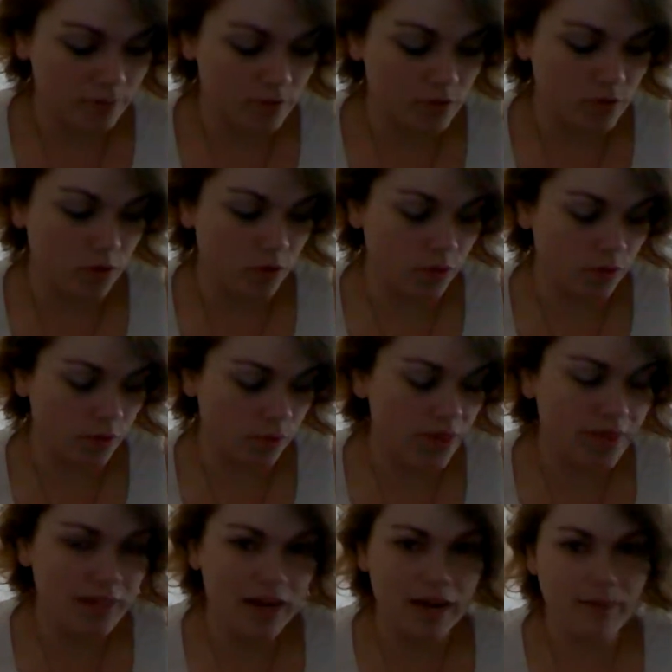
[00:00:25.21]
So the
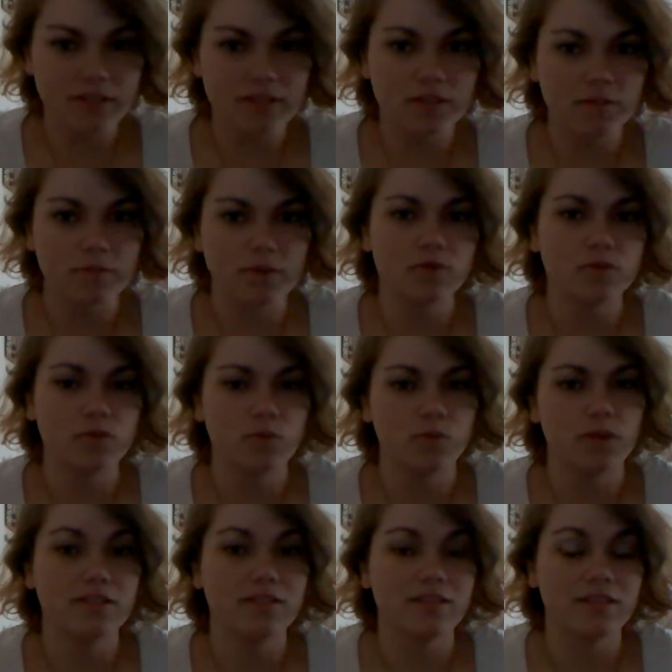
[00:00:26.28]
one that I missed the most
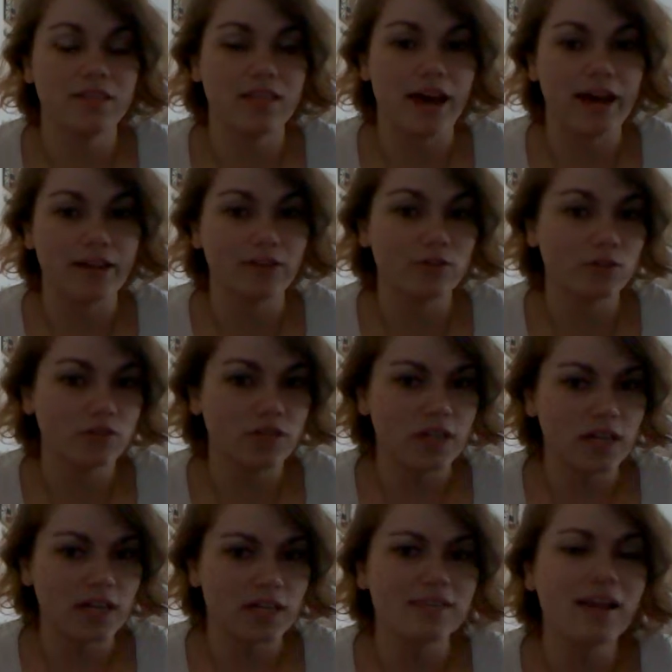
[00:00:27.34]
was the
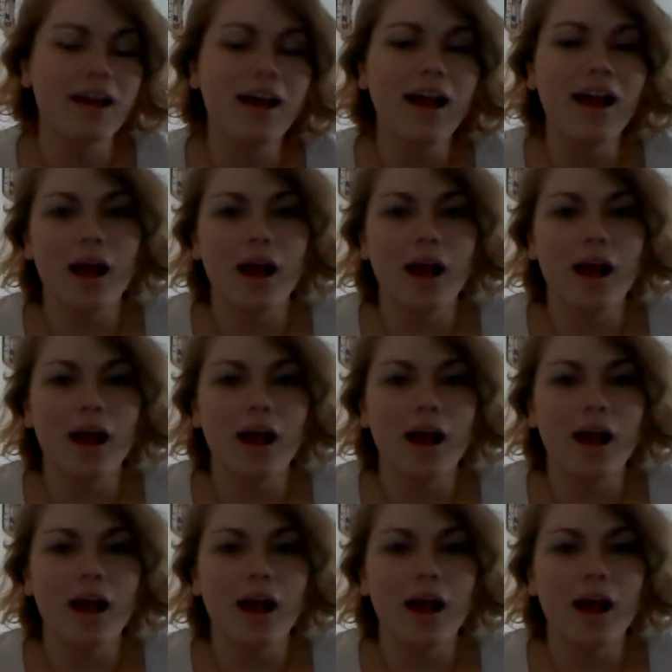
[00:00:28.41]
exercise.